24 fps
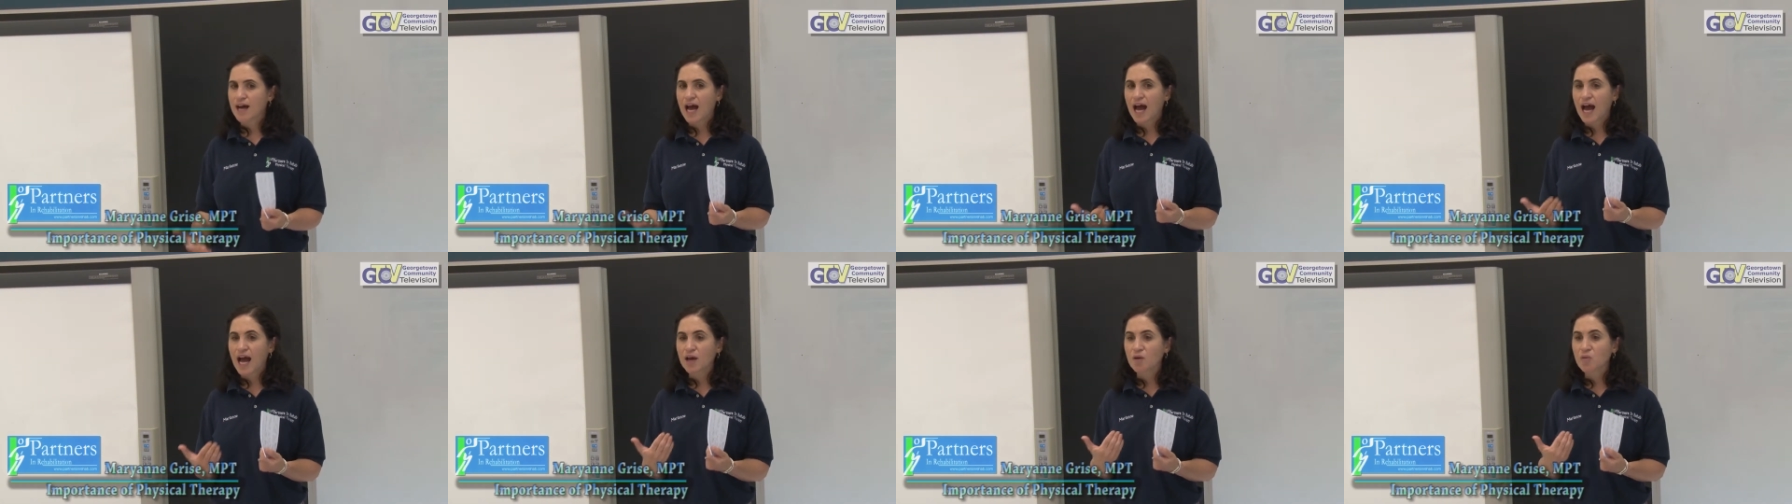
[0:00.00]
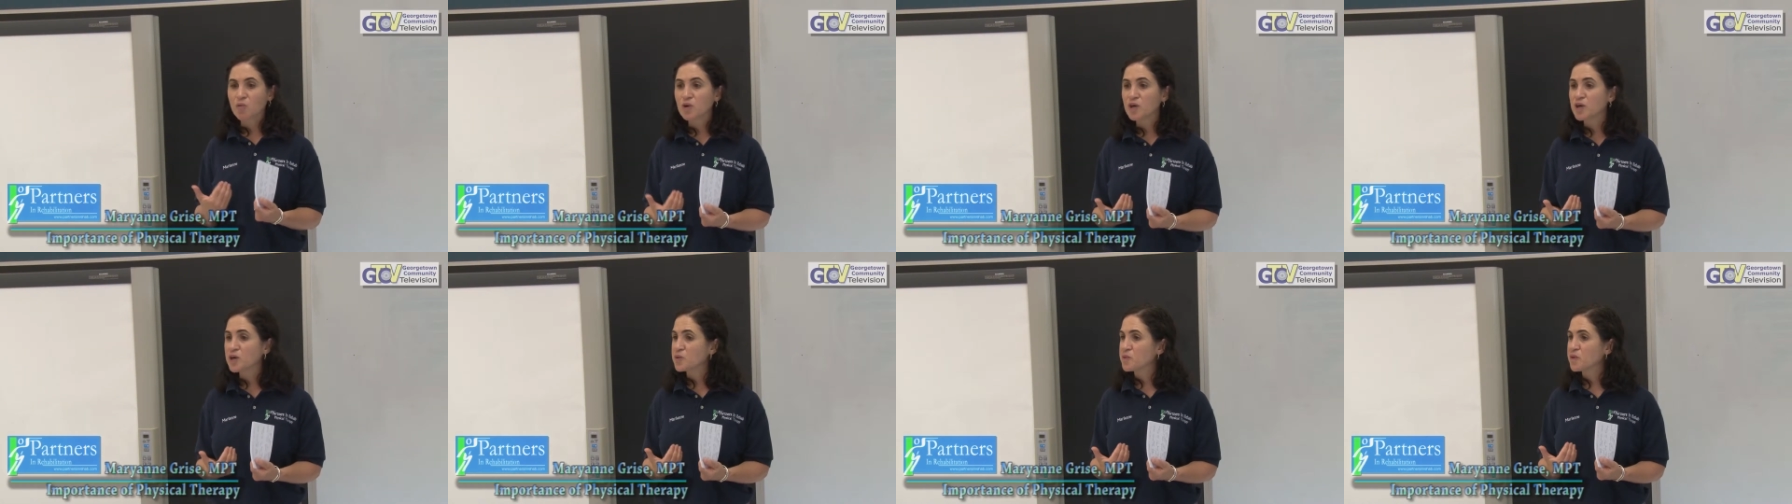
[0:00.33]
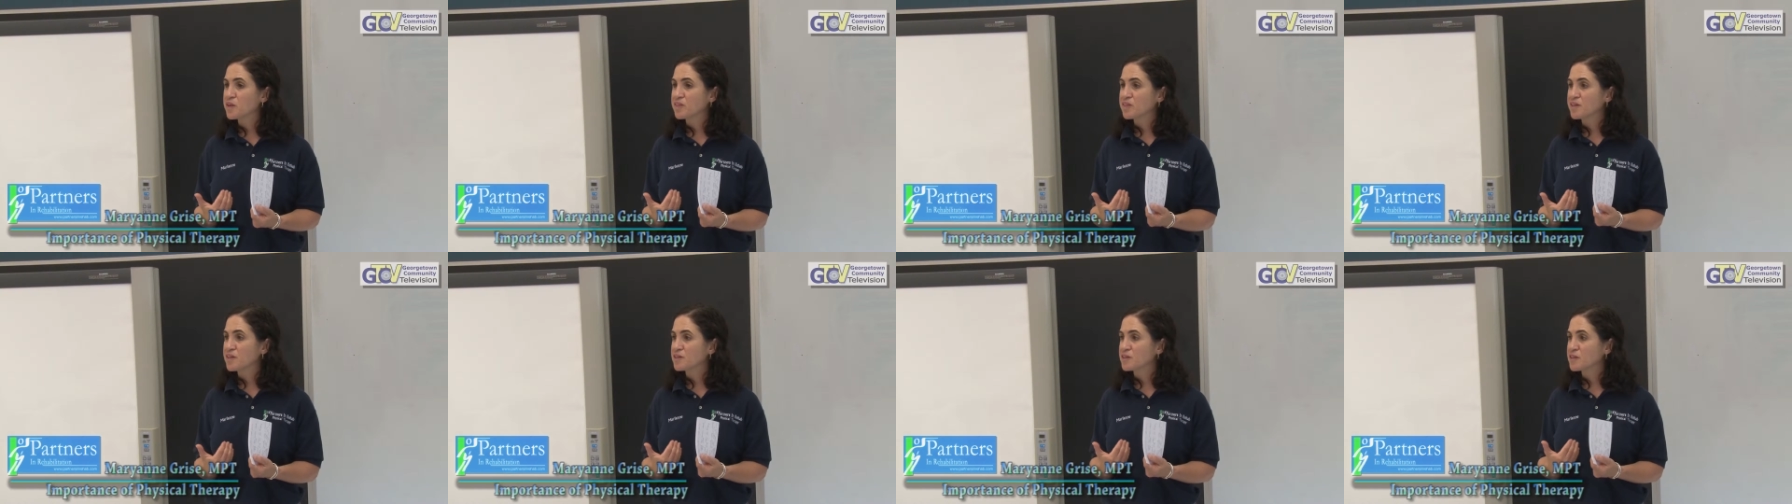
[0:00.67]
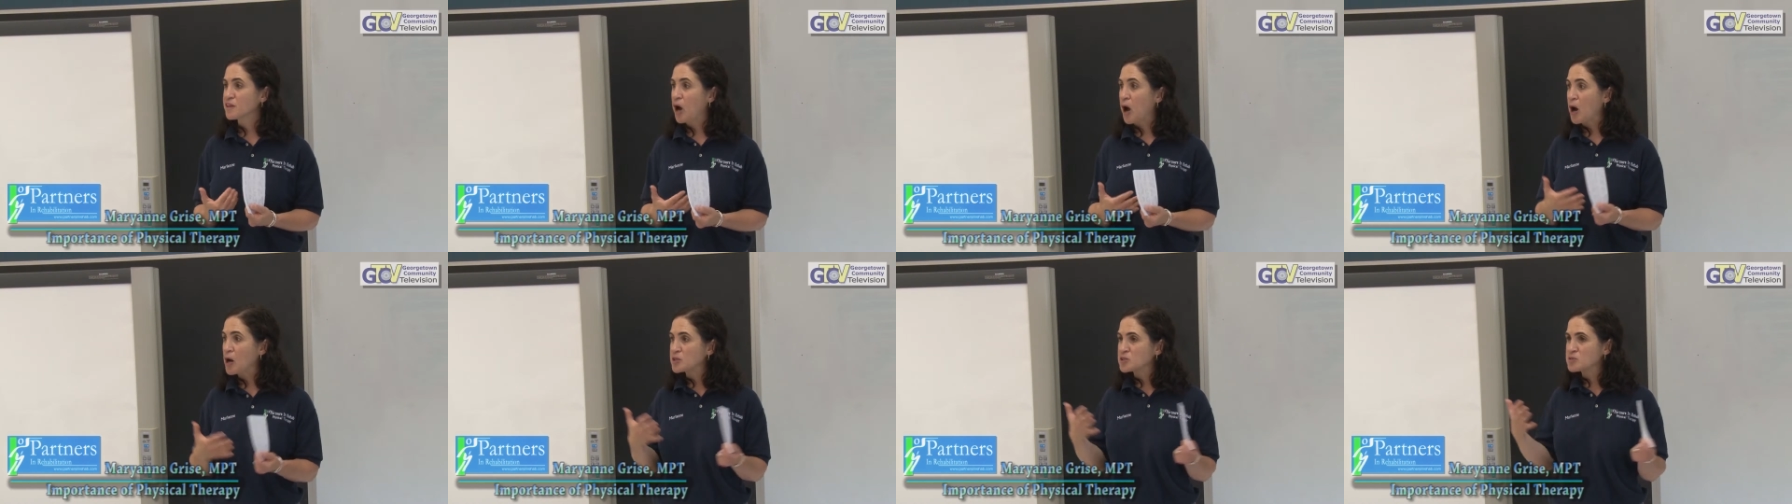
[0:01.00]
I work with a
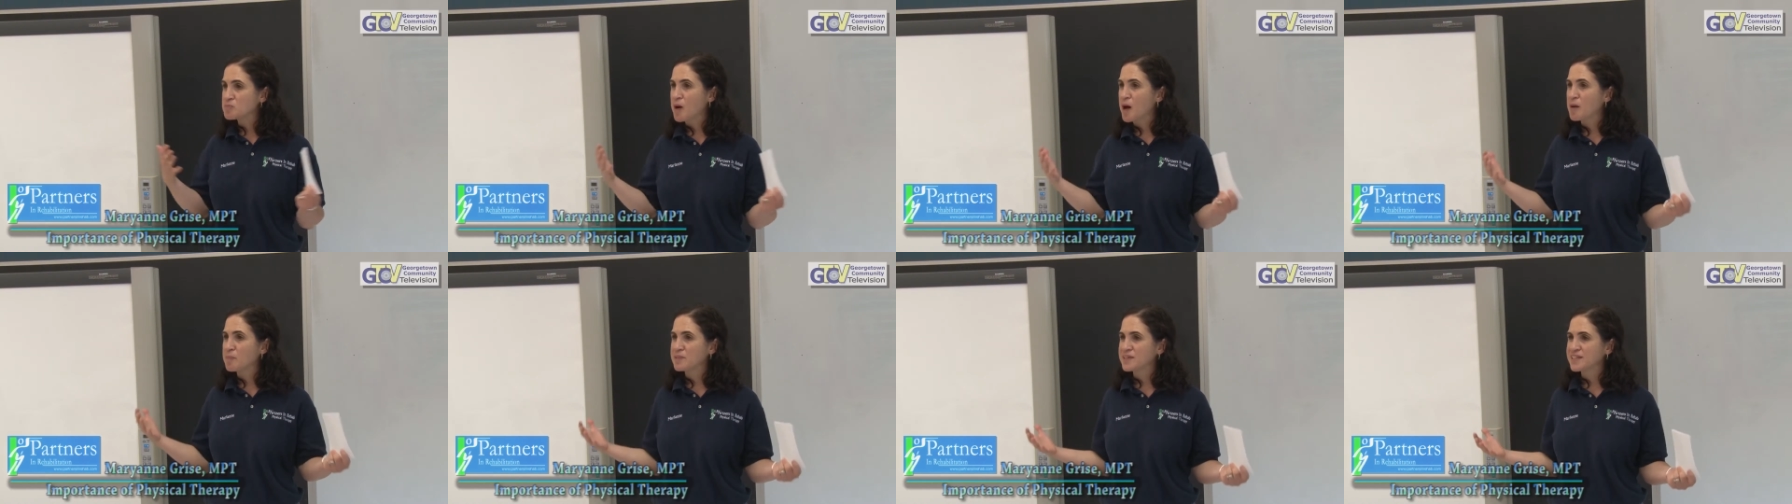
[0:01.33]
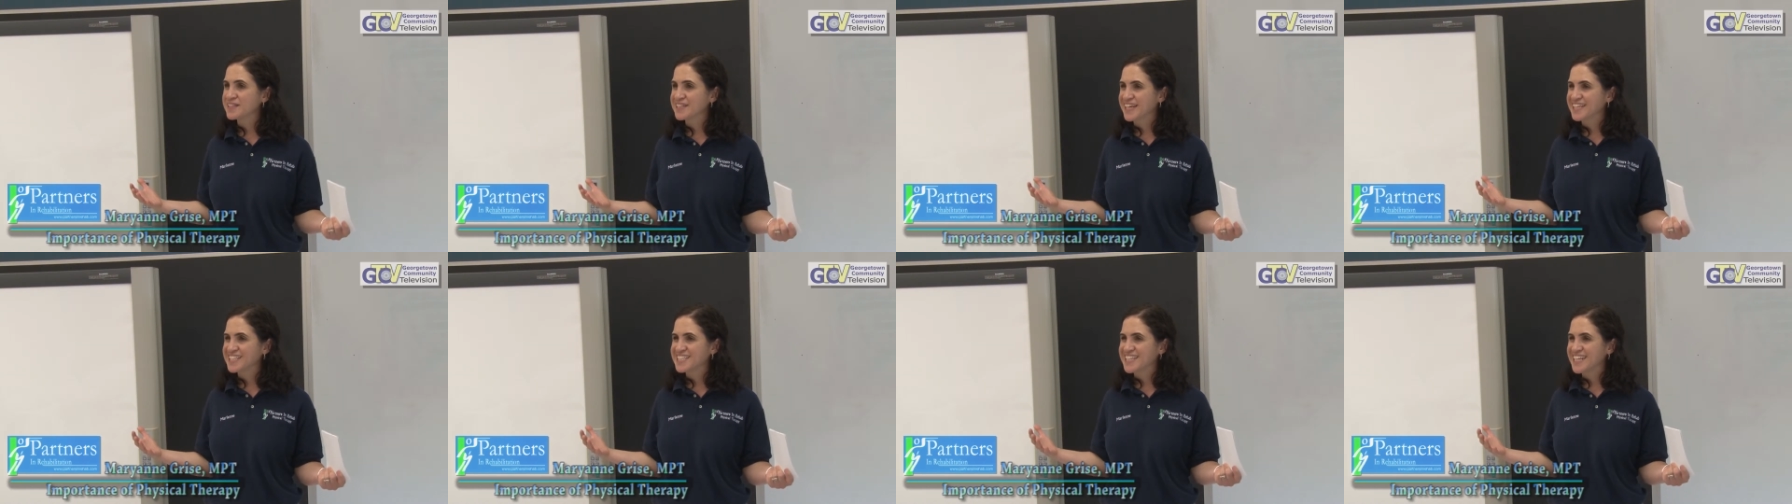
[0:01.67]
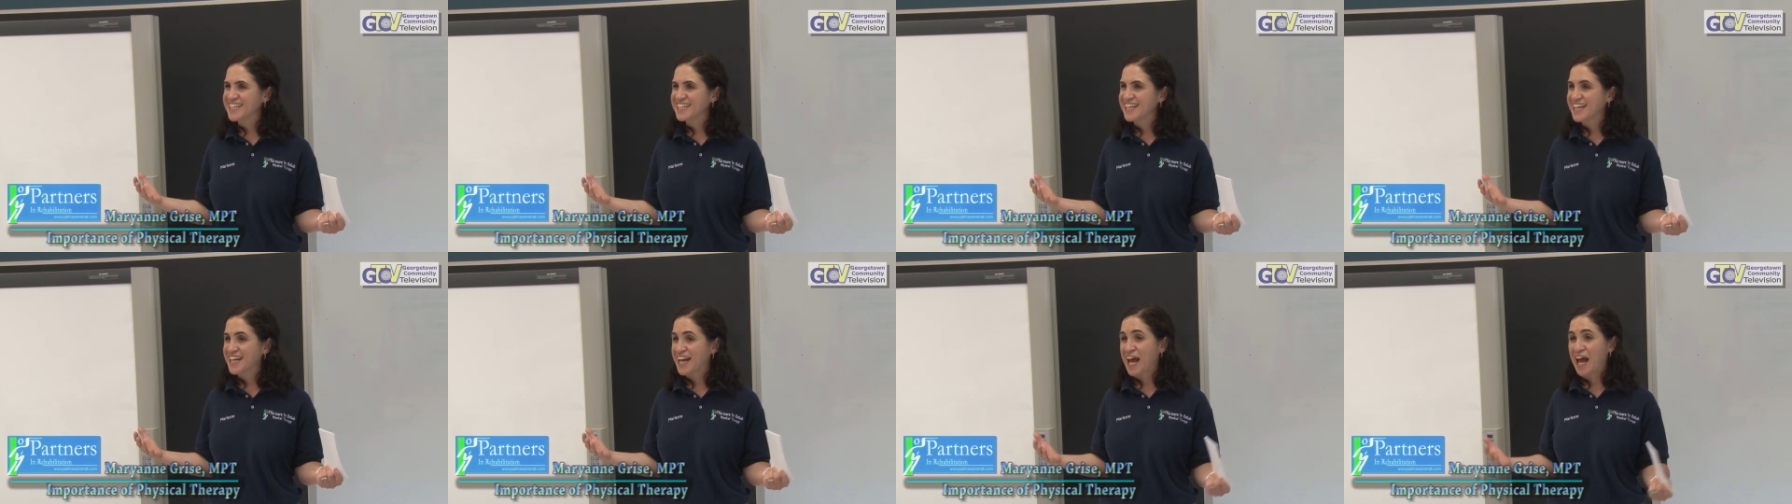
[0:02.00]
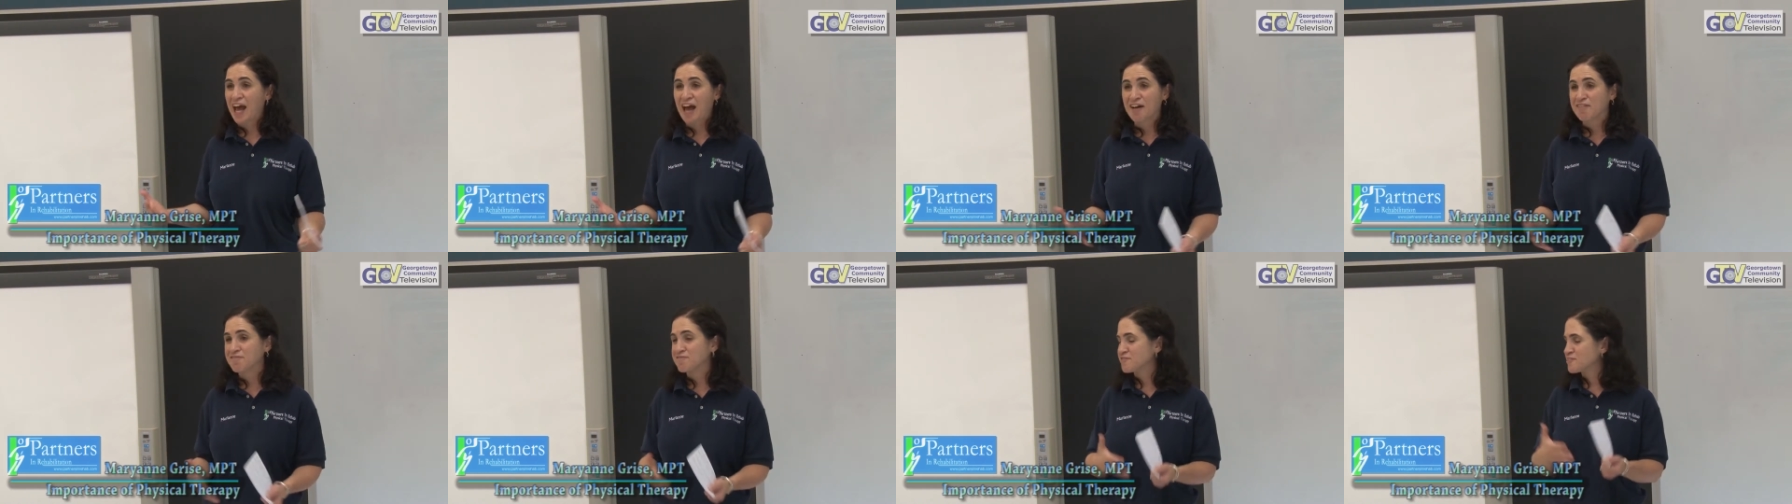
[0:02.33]
large population, and I
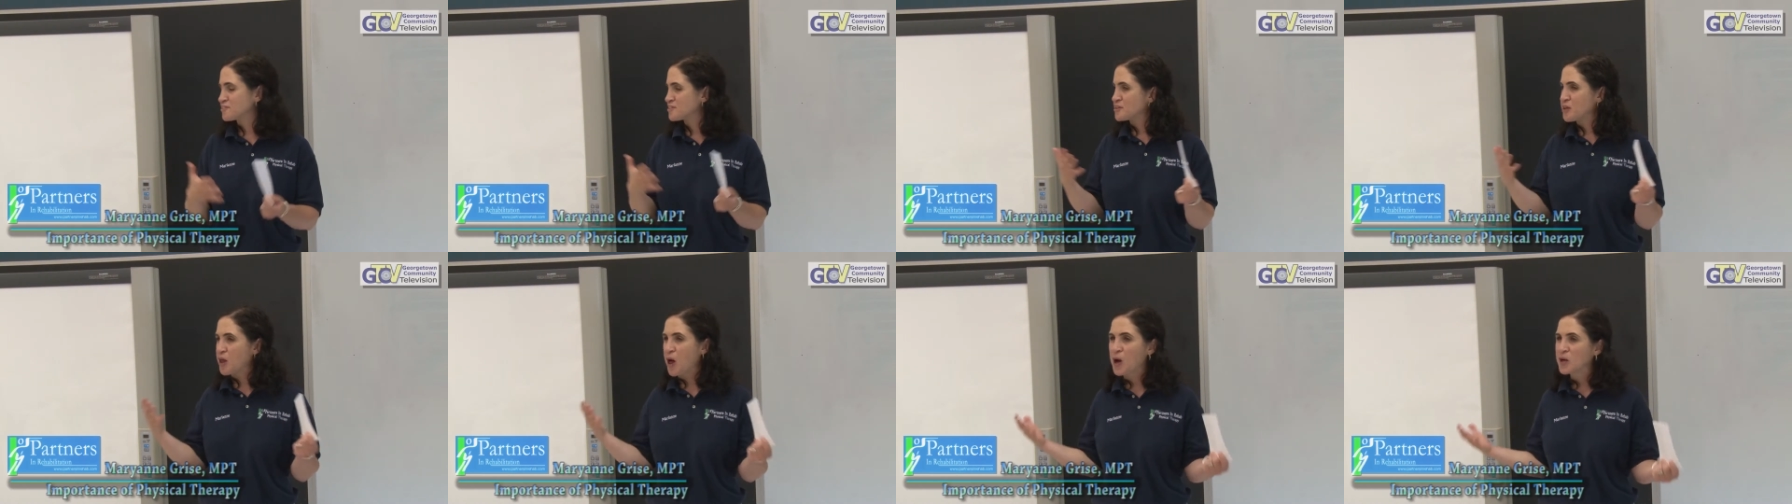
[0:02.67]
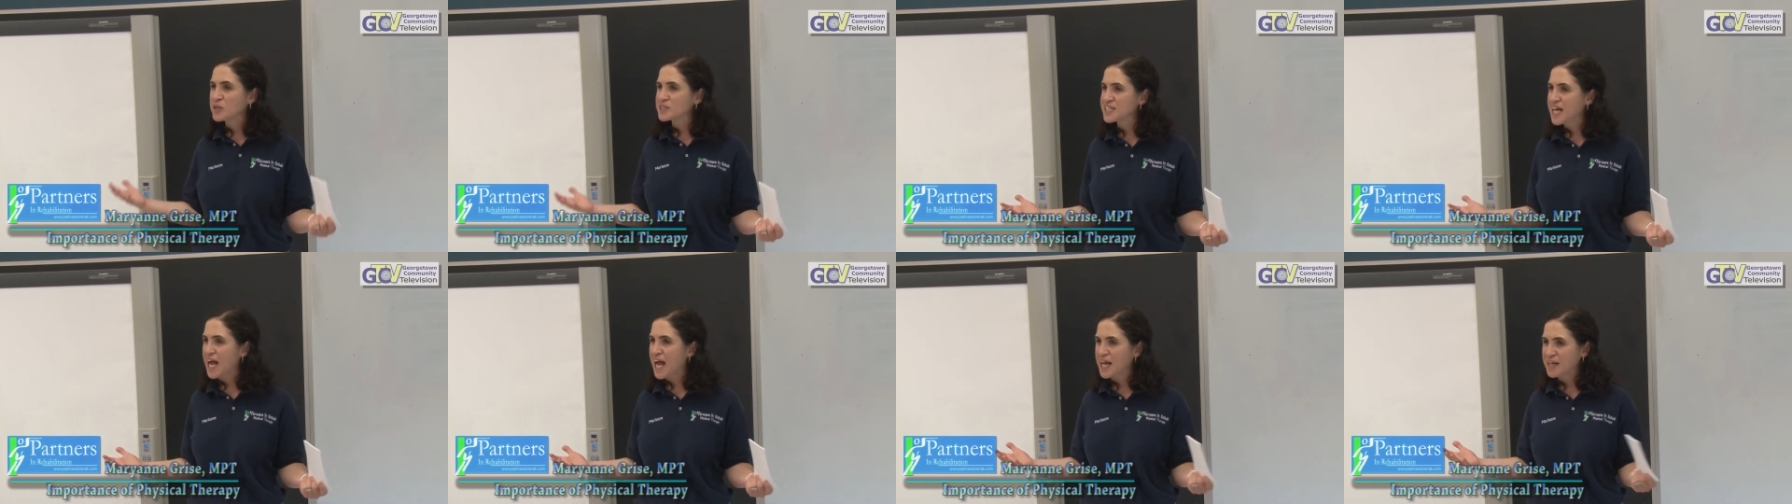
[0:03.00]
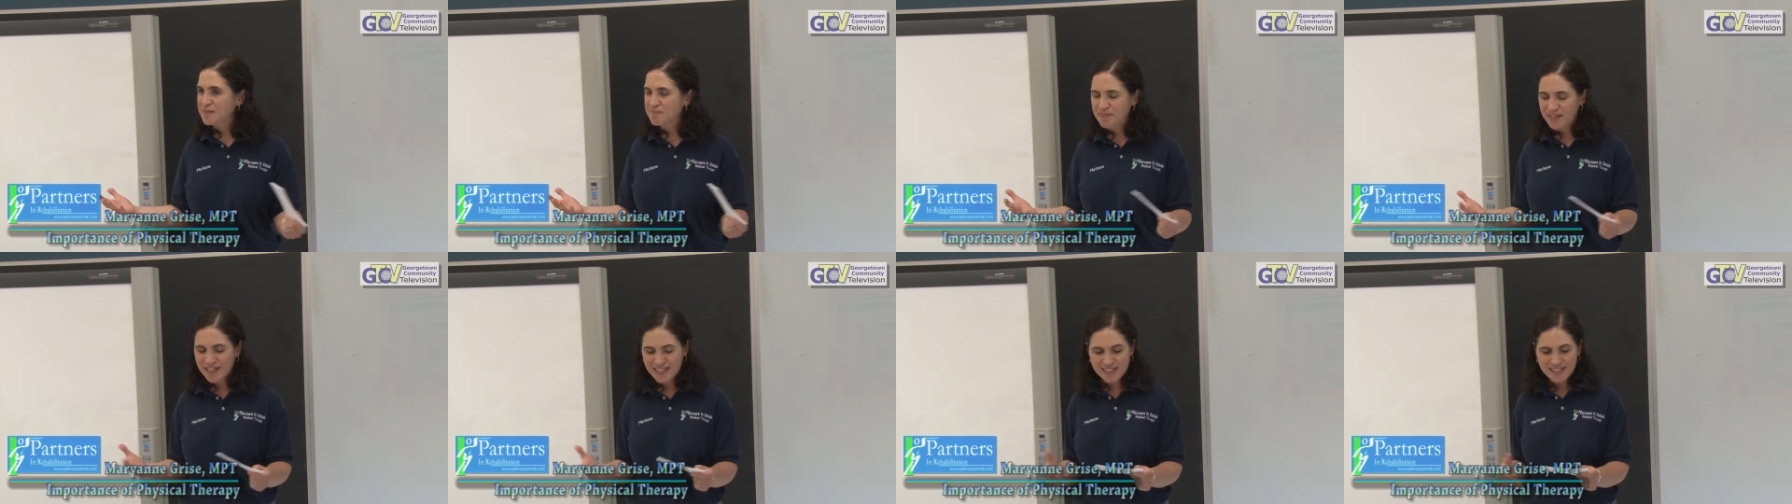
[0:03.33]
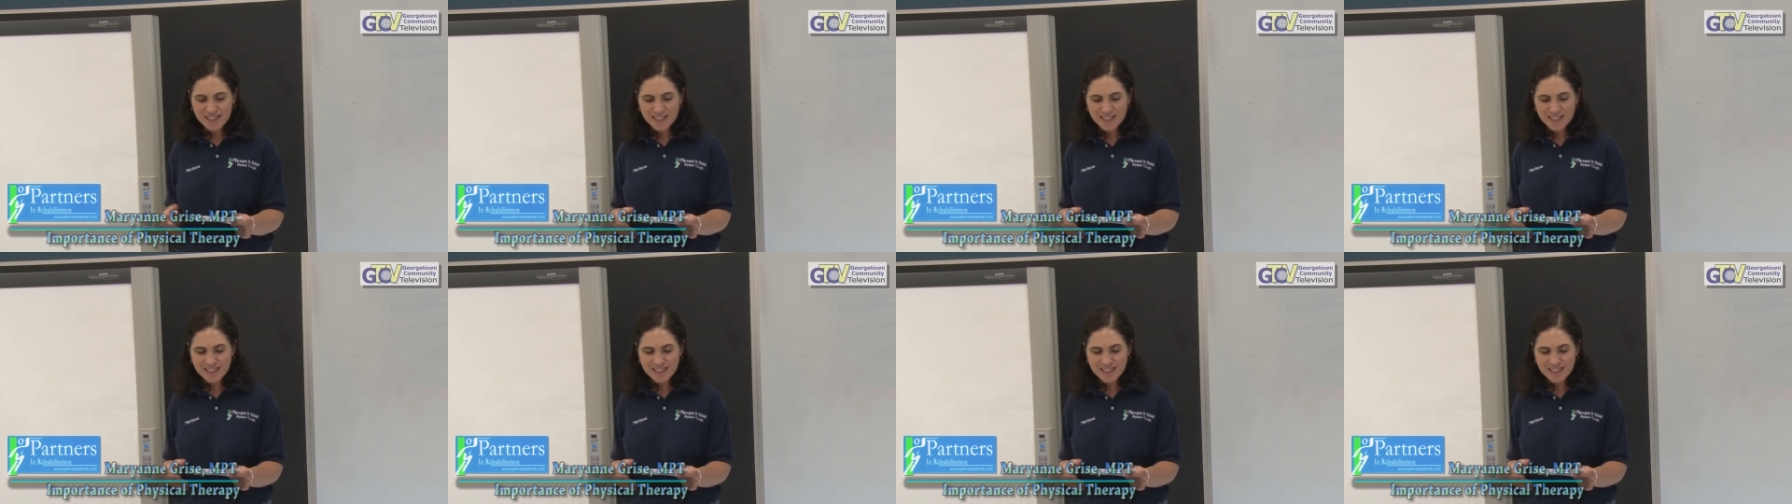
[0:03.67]
have for a long time.